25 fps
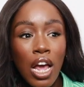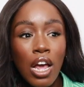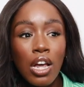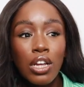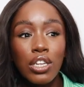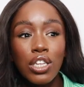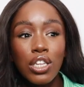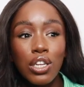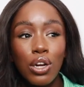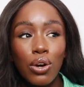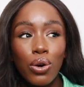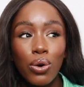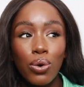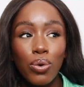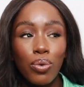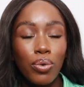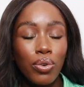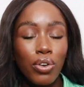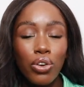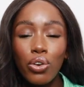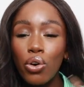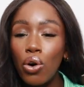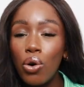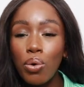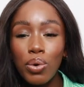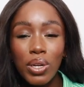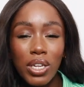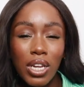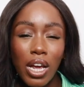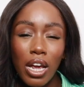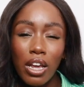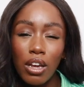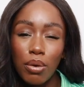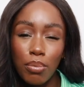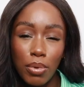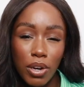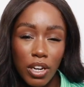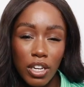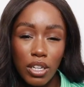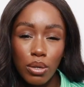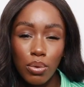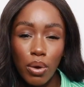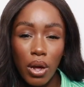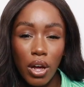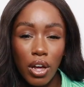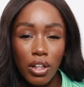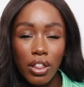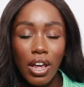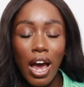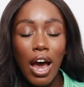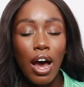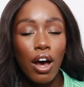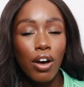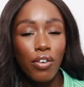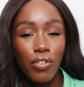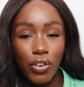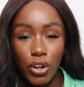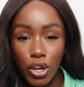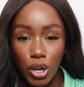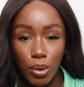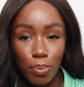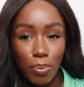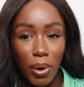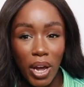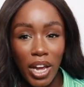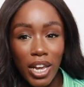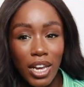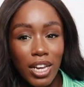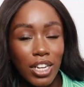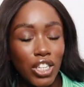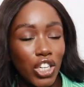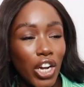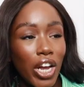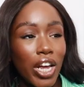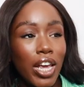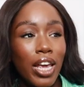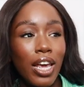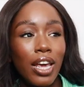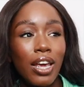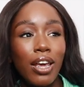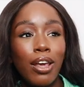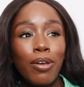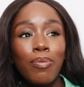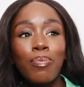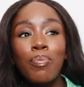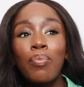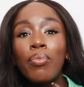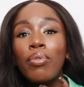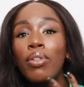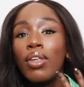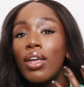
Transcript: So you always get your money's worth out of a good biker jacket.